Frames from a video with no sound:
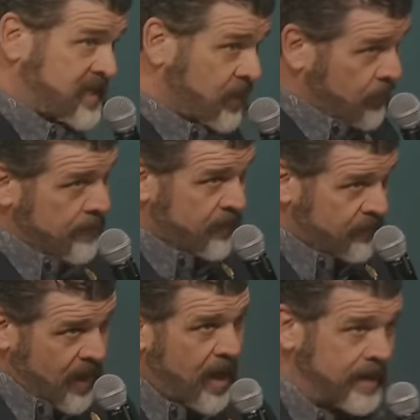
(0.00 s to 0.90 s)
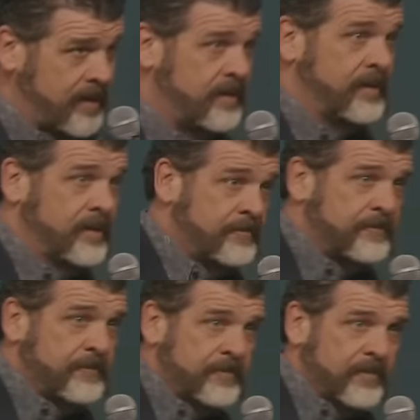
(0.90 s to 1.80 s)
the love of God.
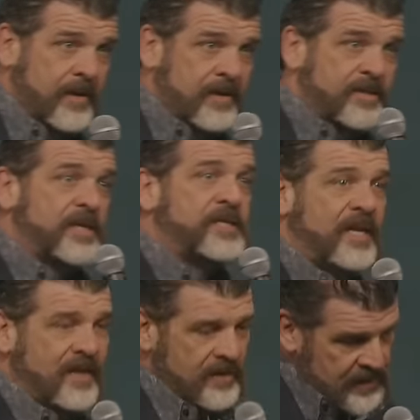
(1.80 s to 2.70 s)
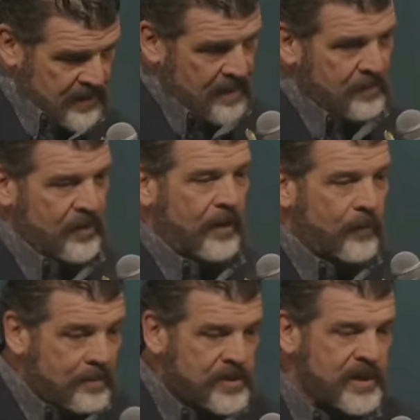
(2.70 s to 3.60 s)
16 is a number that
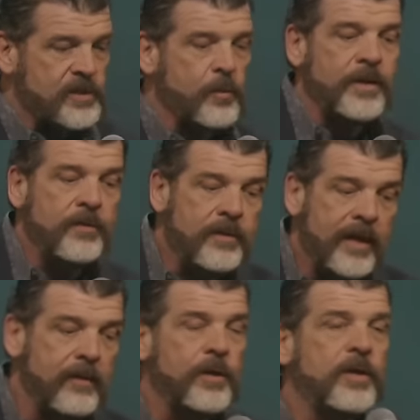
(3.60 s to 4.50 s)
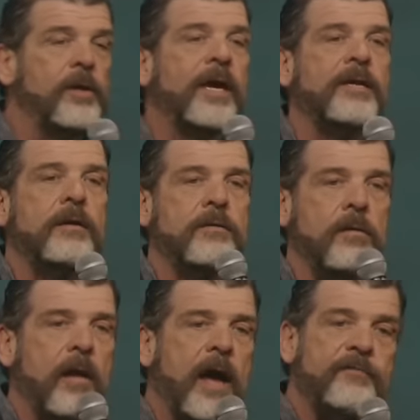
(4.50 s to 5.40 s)
represents when you, when you lay down
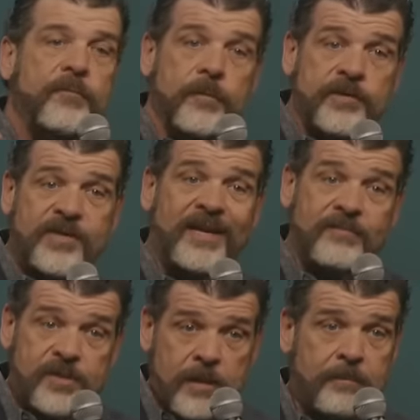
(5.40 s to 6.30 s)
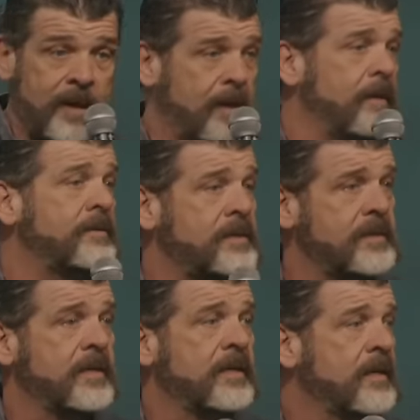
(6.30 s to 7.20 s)
your life for the sake of somebody
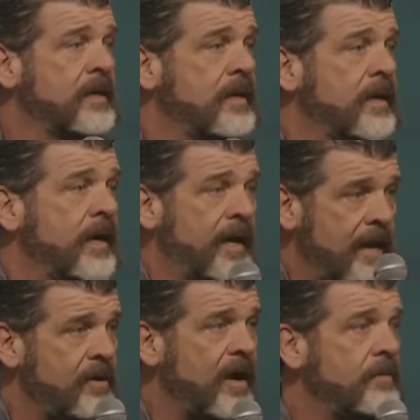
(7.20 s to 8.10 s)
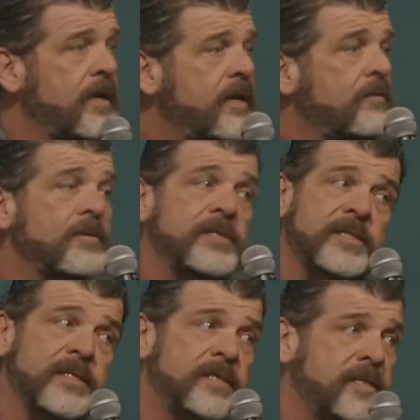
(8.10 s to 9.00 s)
else. And Abraham Lincoln was the
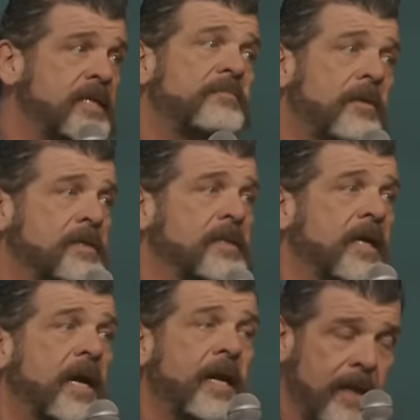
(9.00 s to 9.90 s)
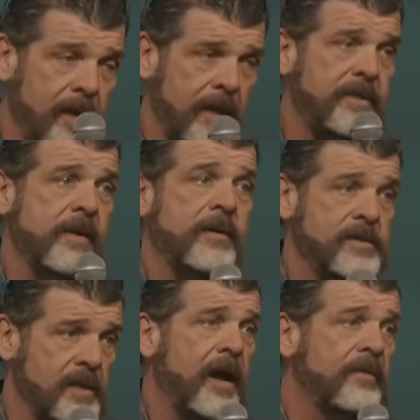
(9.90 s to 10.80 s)
16th president, and he laid down
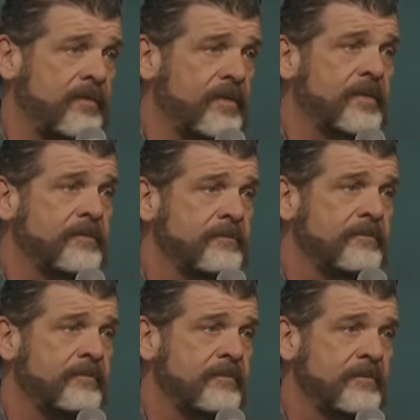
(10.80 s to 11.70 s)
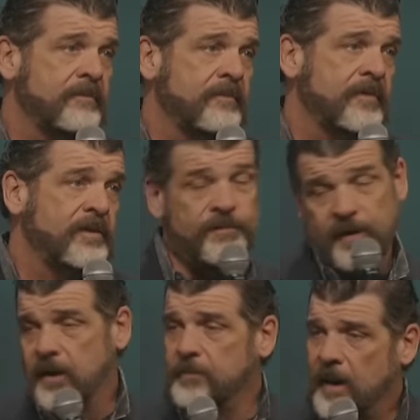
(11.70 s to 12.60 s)
his life.
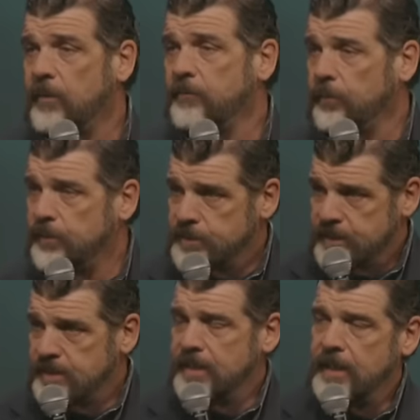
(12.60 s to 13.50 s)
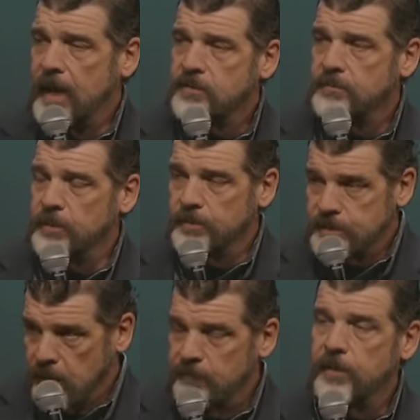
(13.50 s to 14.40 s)
Very powerful. There's 16 attributes
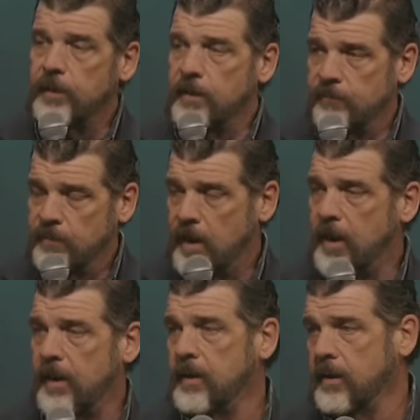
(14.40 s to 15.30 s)
of the love of God